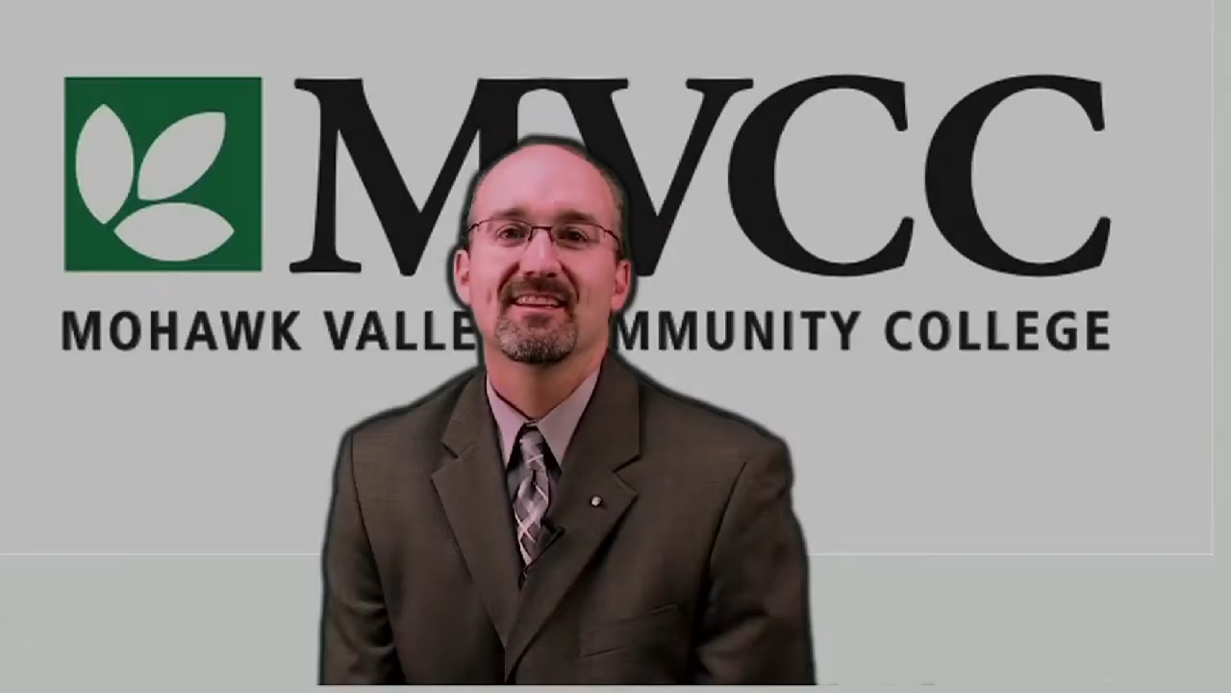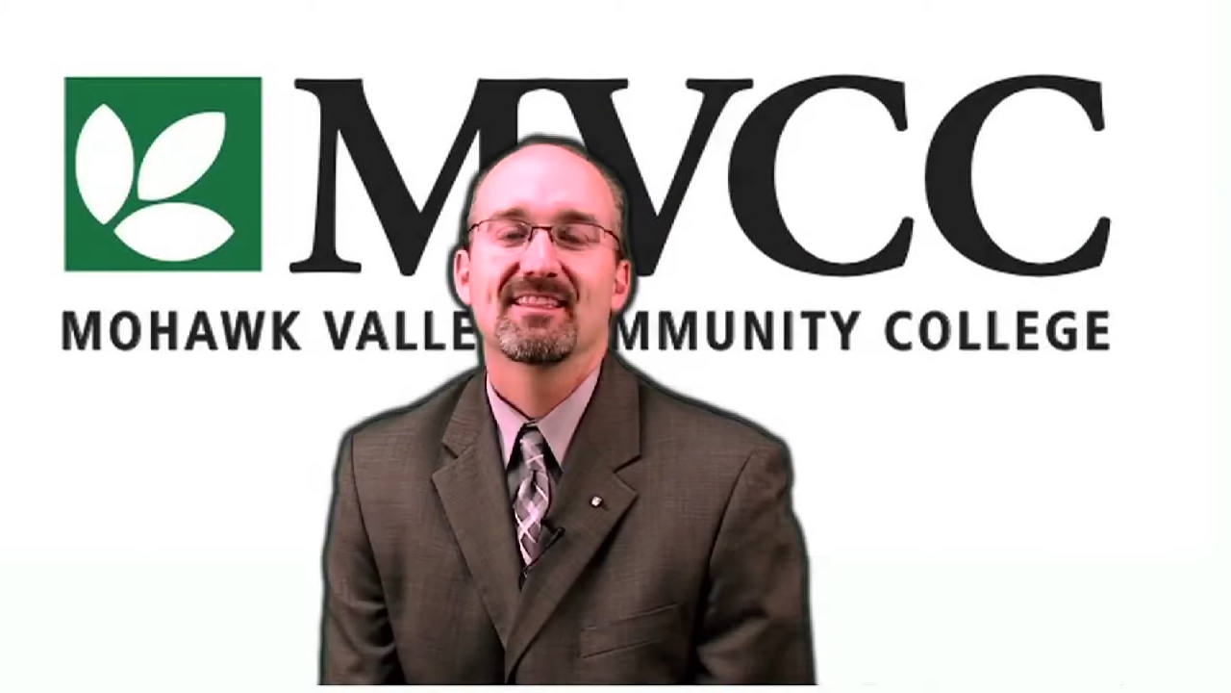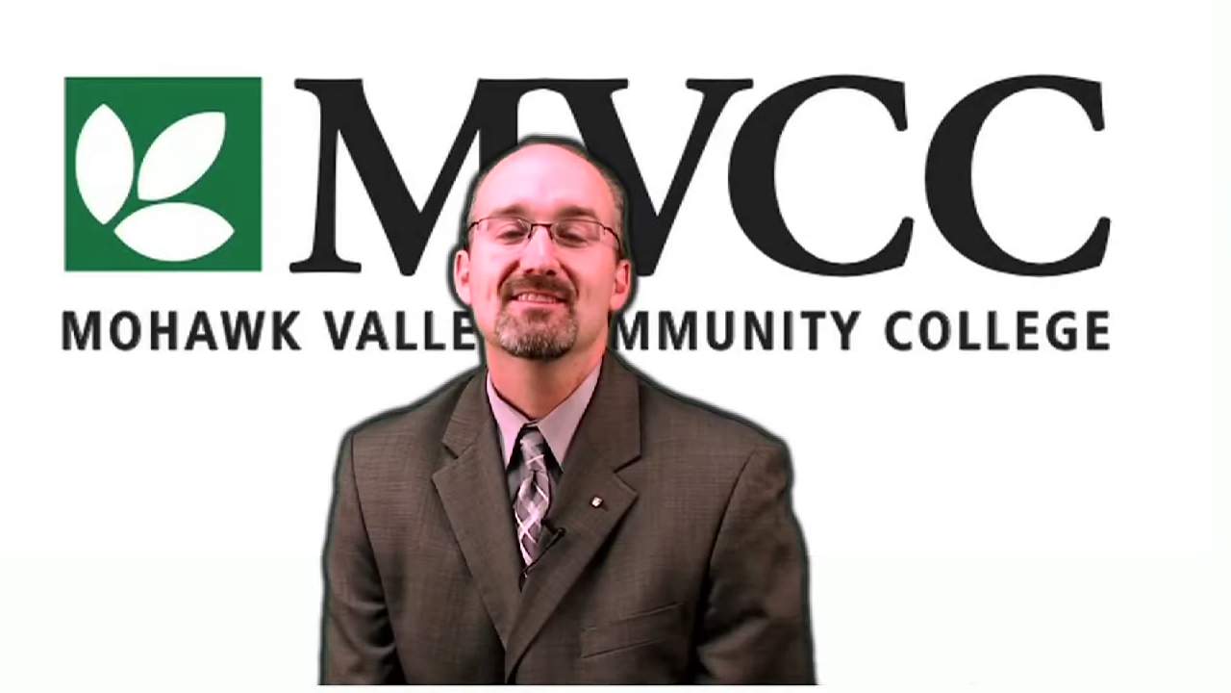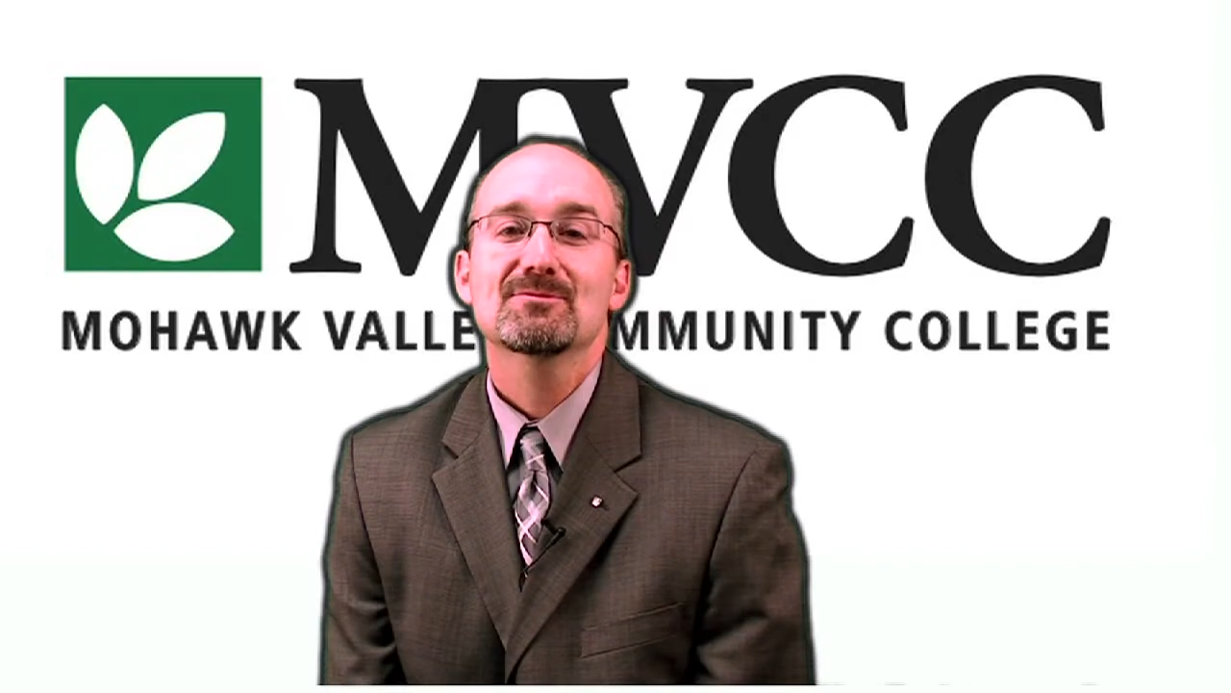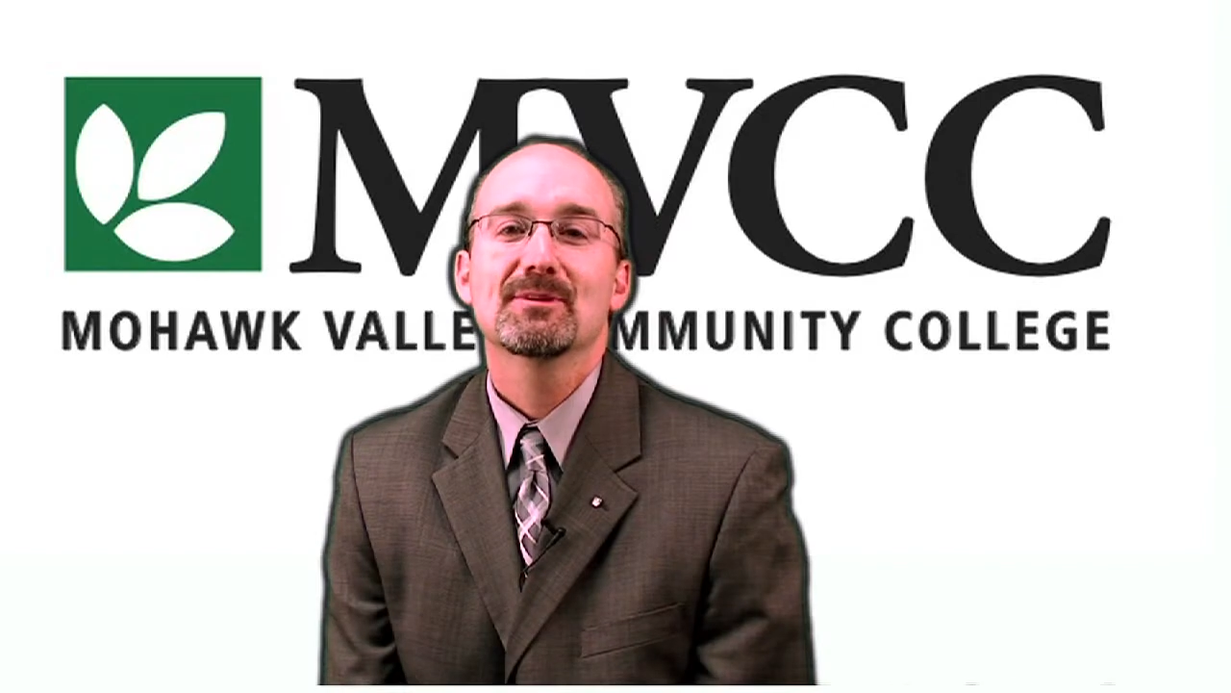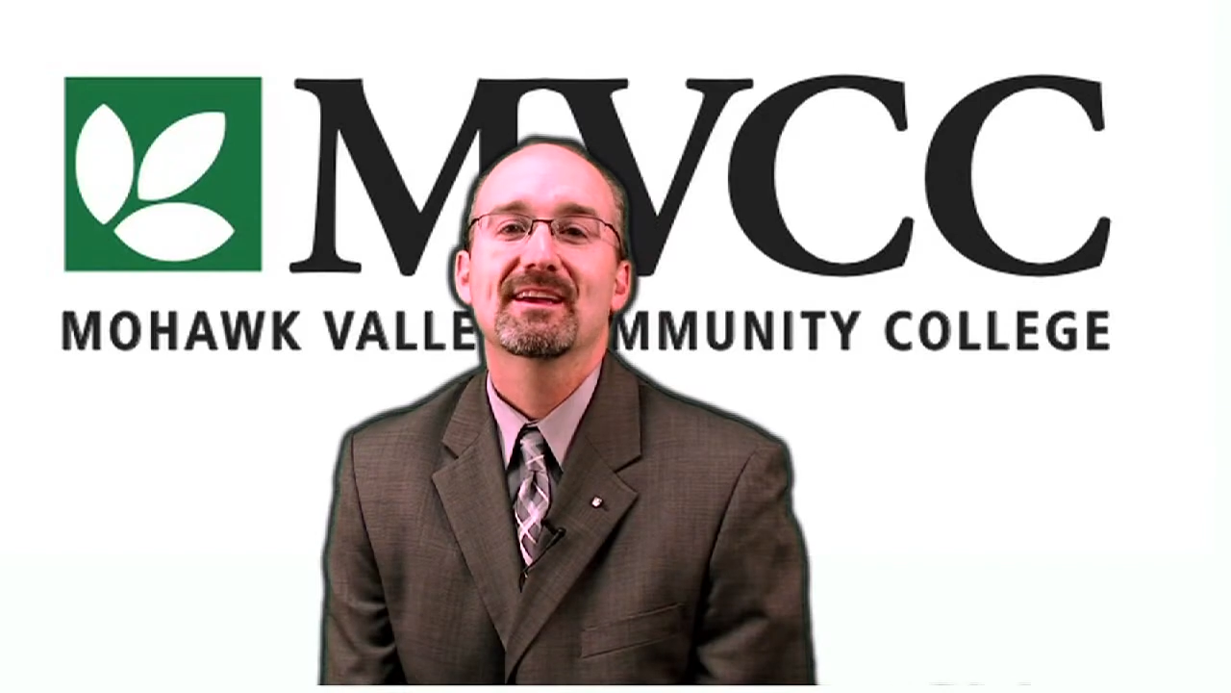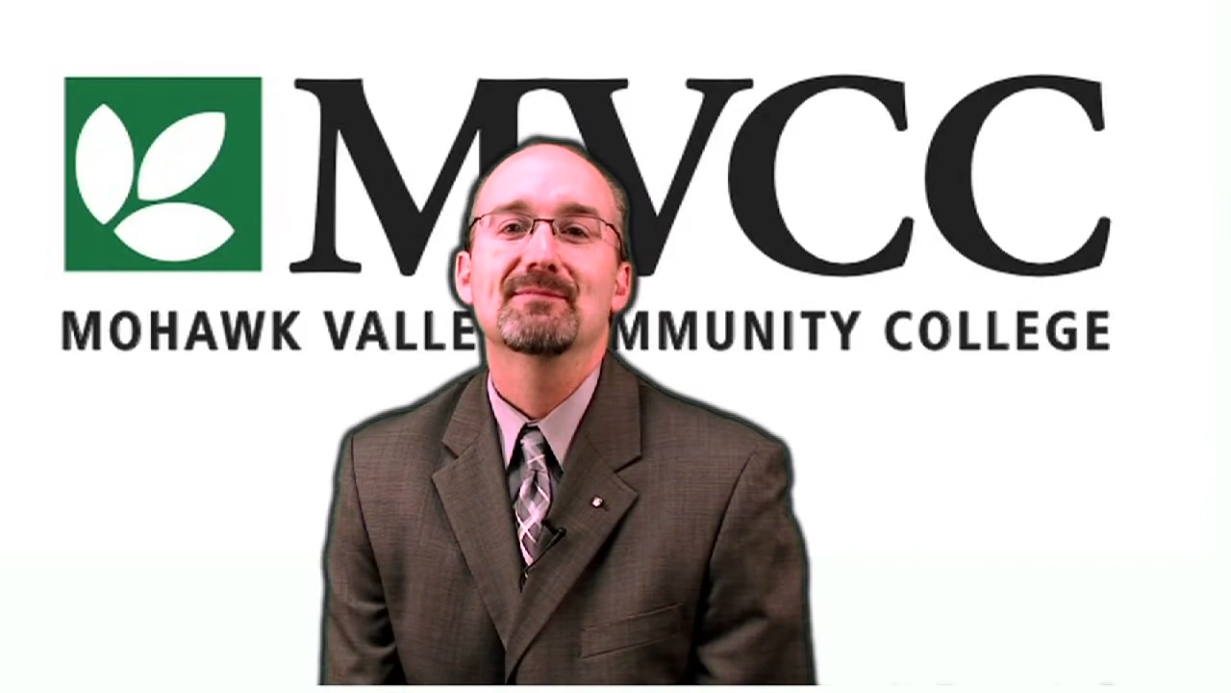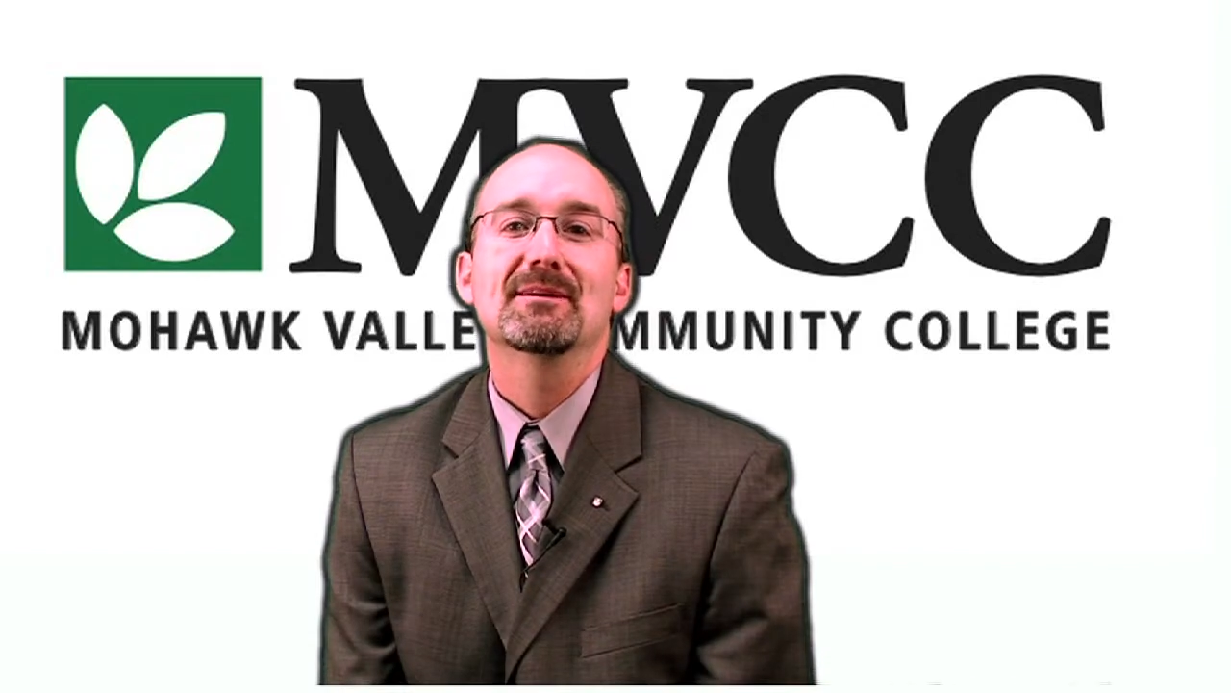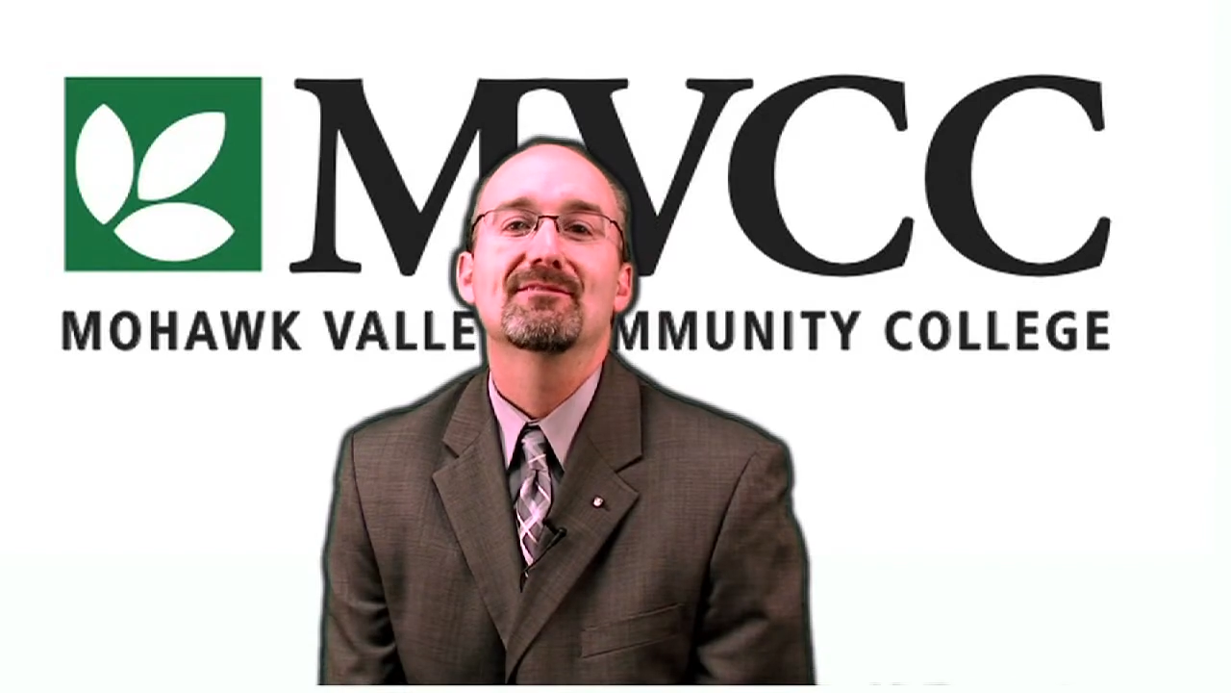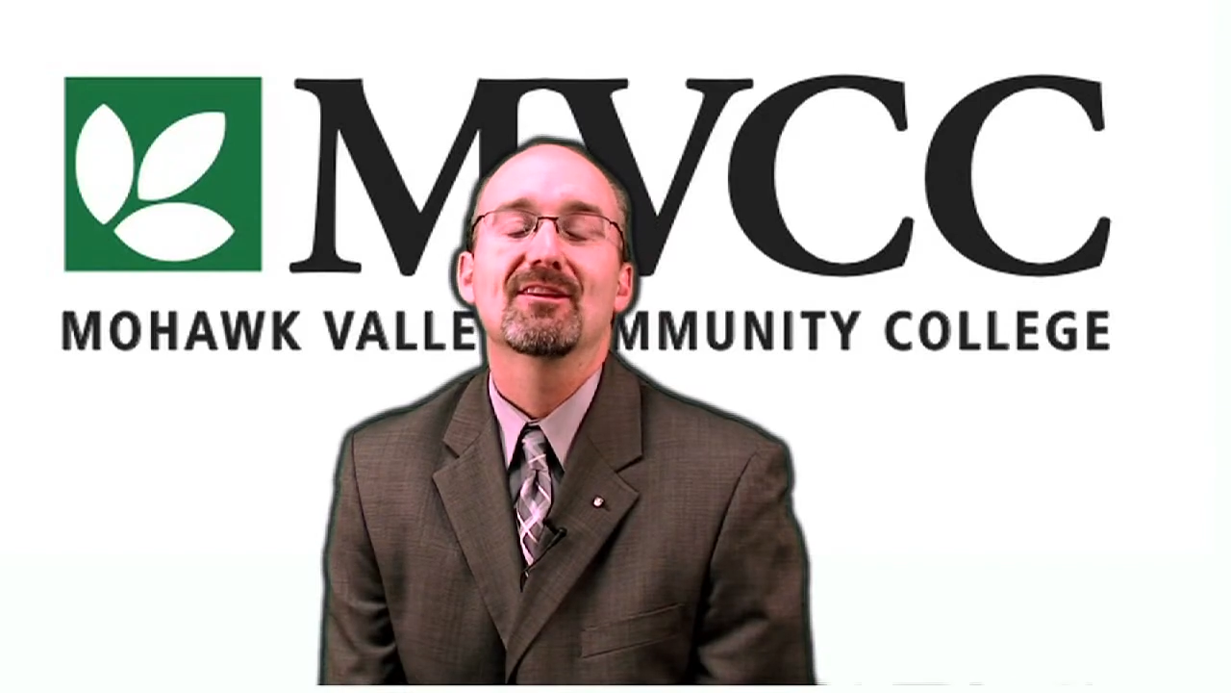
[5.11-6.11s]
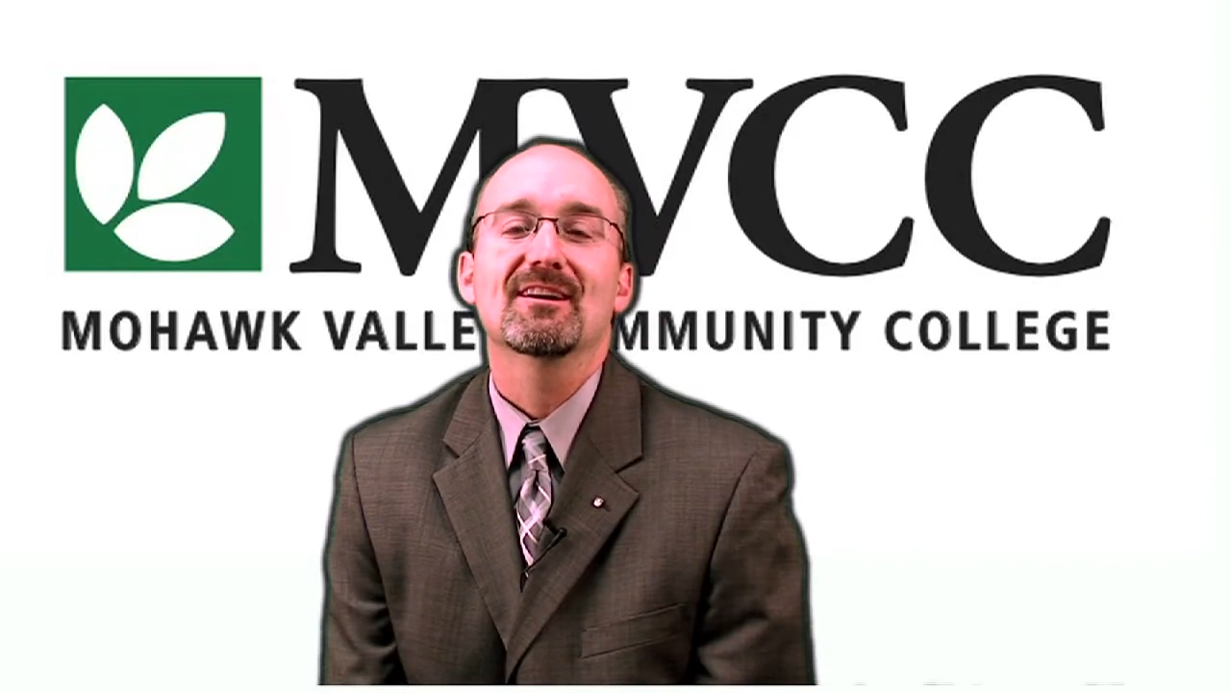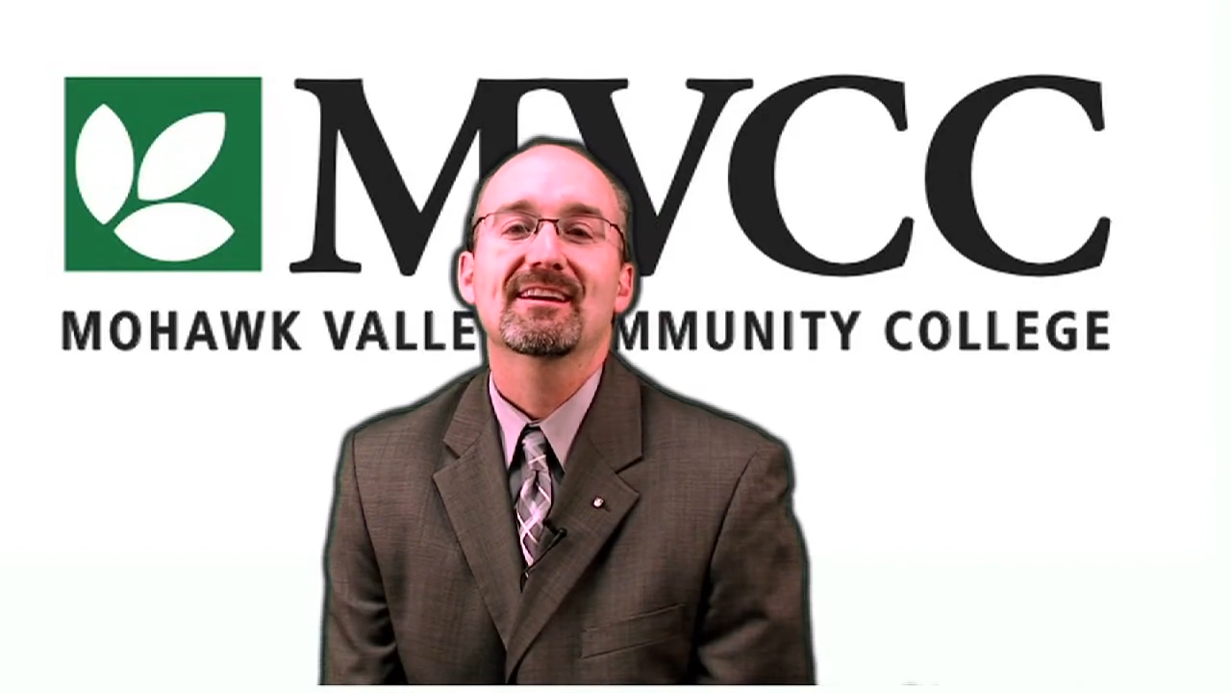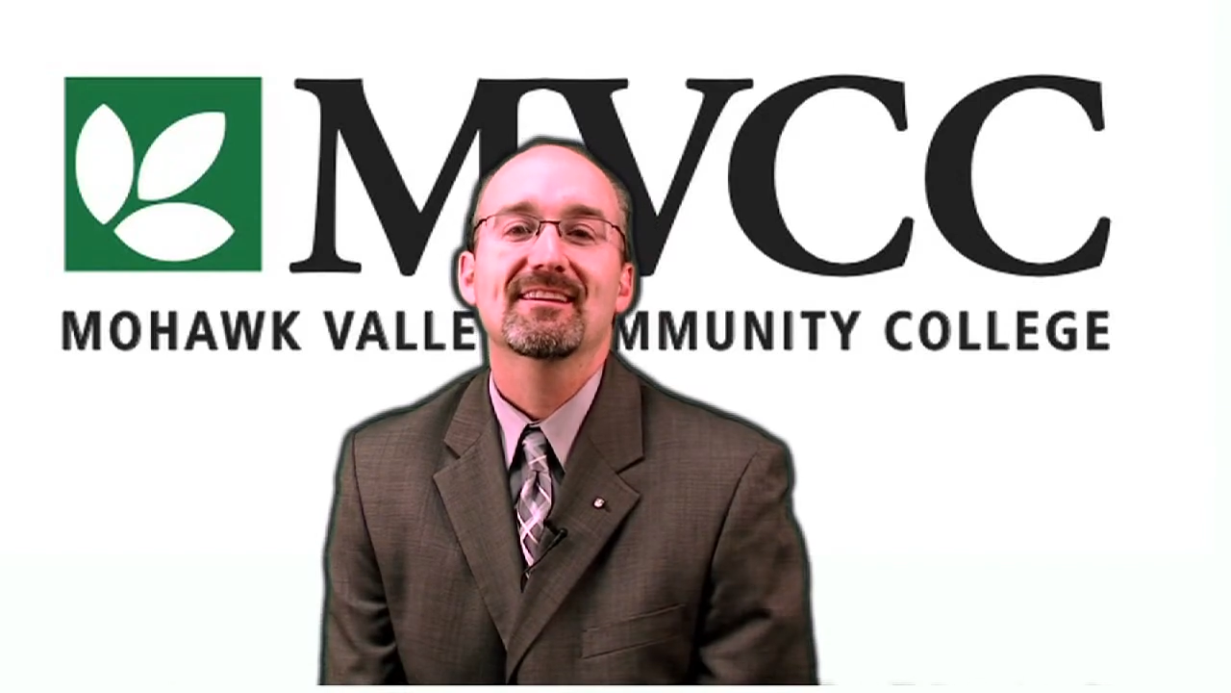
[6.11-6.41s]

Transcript: This week on my vlog,